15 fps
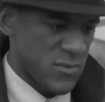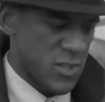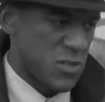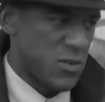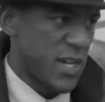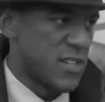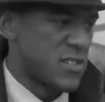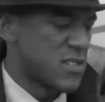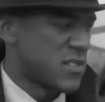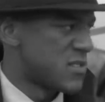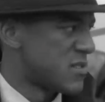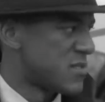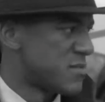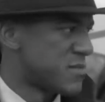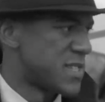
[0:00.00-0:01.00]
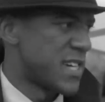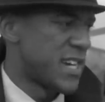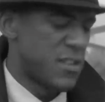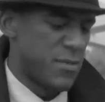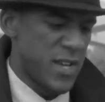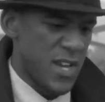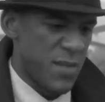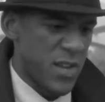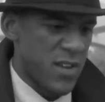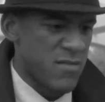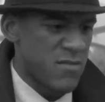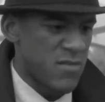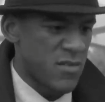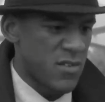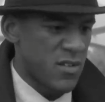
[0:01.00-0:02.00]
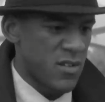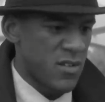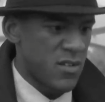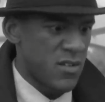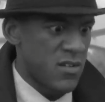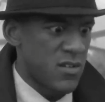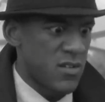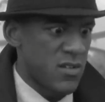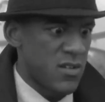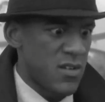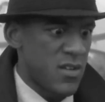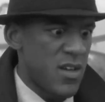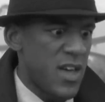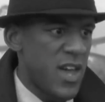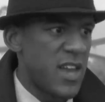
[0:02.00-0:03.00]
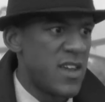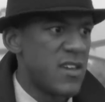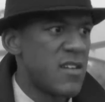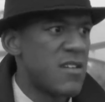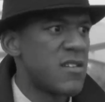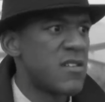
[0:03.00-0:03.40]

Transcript: Who else? Besides me, I mean. Eddie.